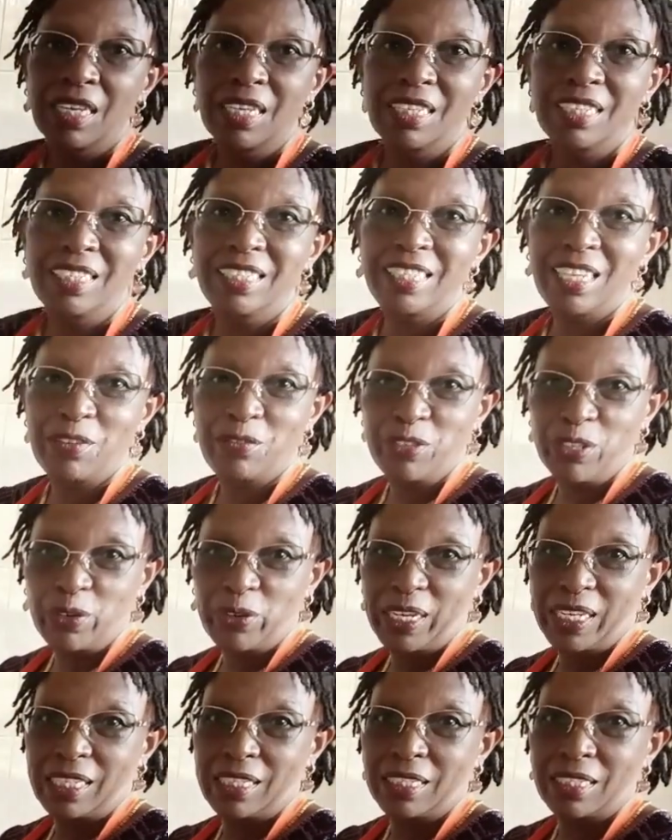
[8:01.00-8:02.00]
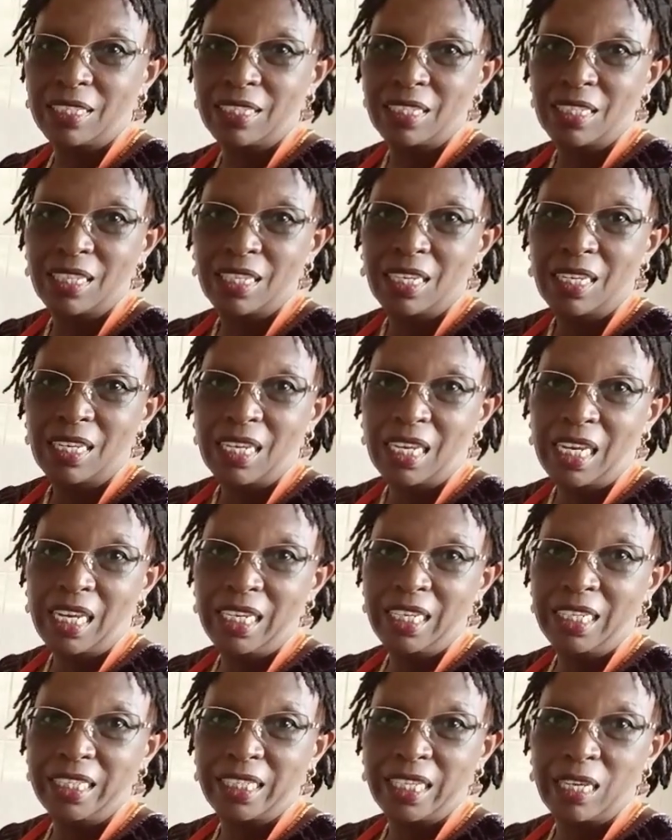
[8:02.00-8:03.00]
Dear viewers,
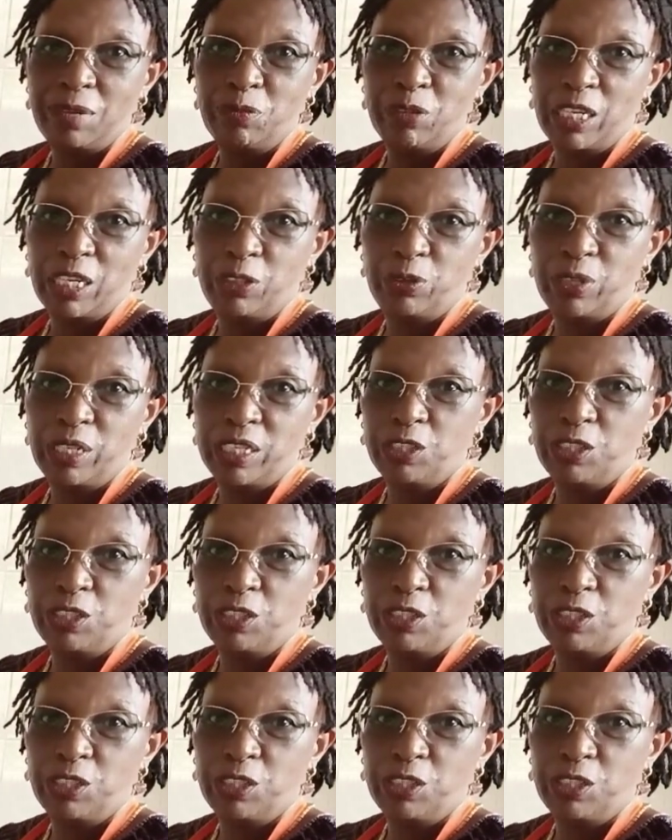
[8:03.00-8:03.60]
anytime we are doing